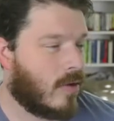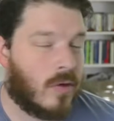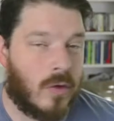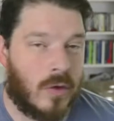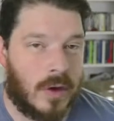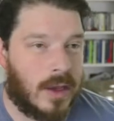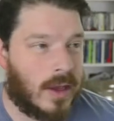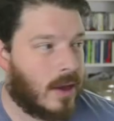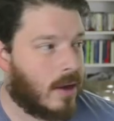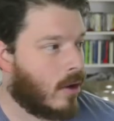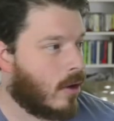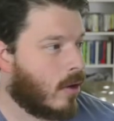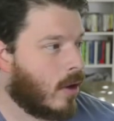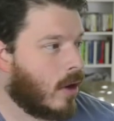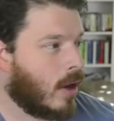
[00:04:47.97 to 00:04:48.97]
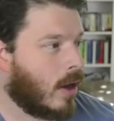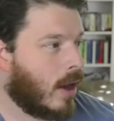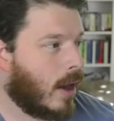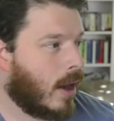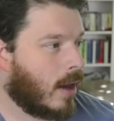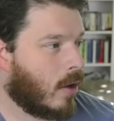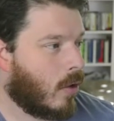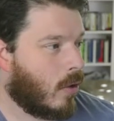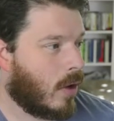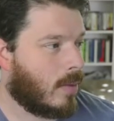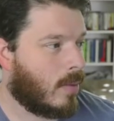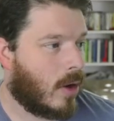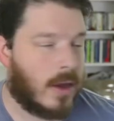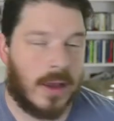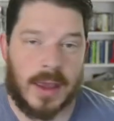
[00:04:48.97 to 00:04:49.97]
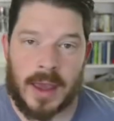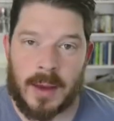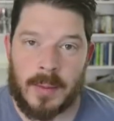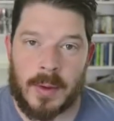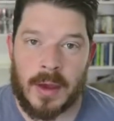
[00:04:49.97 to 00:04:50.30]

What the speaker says: CoinGecko and CoinMarketCap.